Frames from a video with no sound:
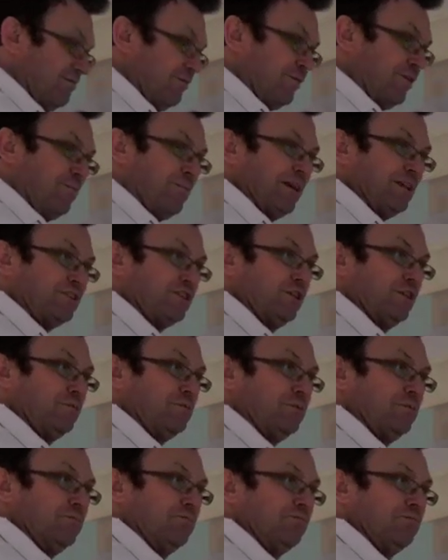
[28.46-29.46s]
I'm not matched
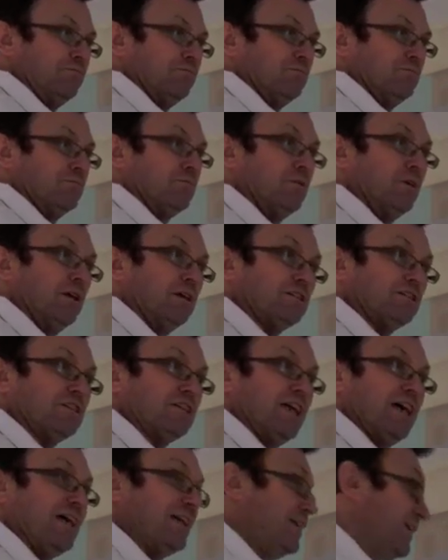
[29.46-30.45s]
up it'll
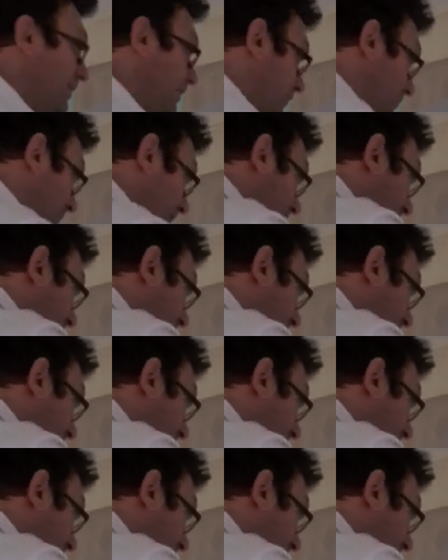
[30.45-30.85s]
slide a little